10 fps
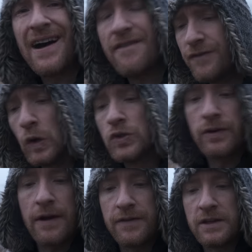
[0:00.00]
that I
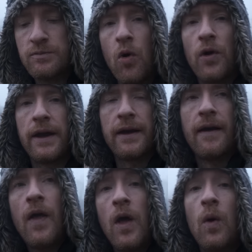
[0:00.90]
photographed this
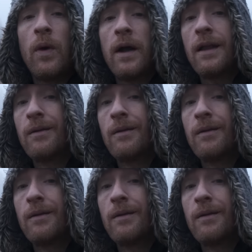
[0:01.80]
morning, well,